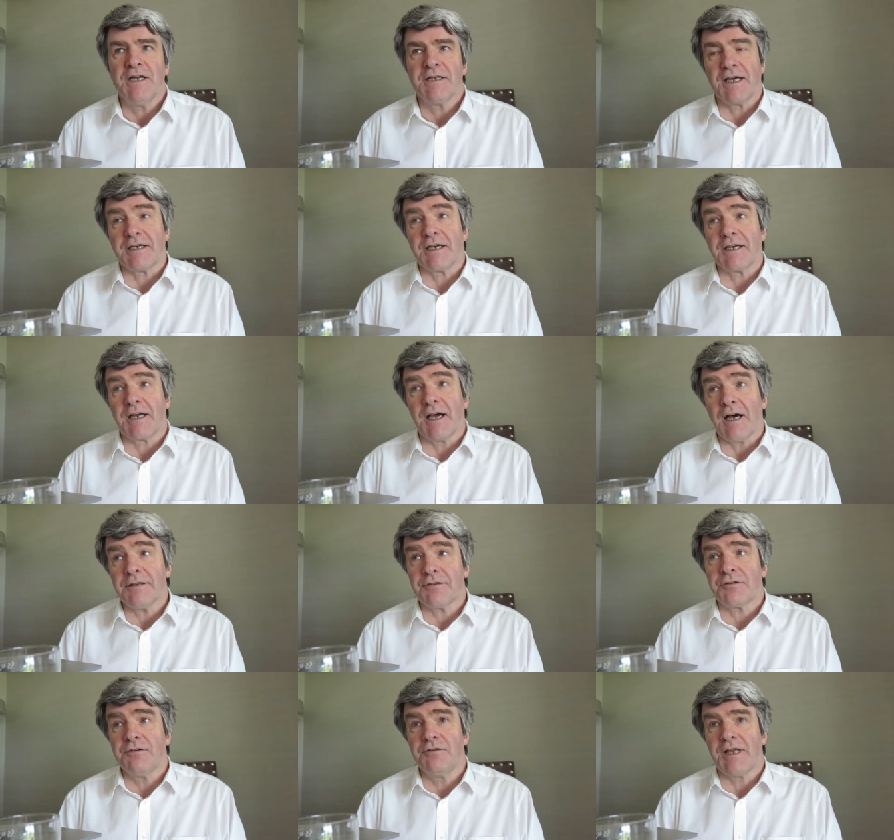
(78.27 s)
that had
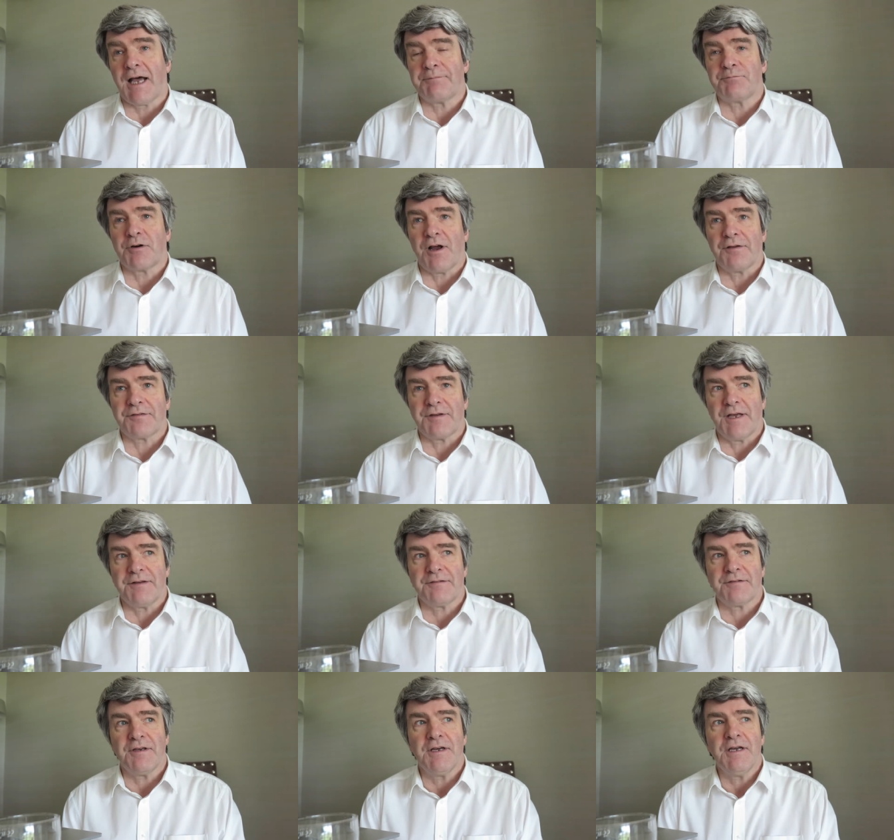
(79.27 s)
got through that
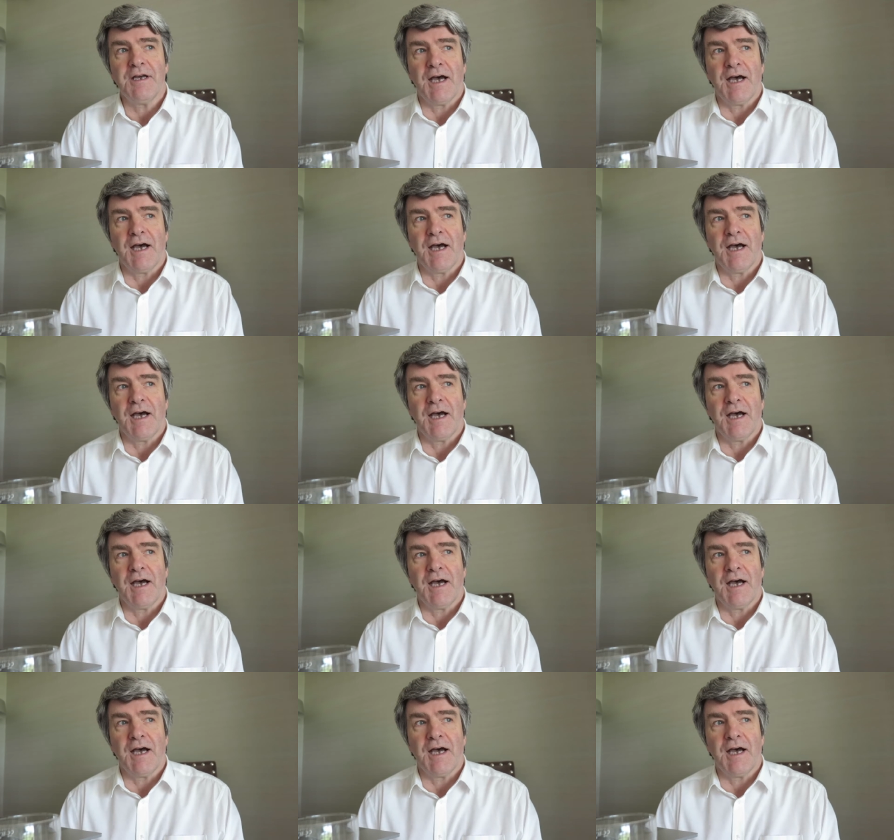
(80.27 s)
process.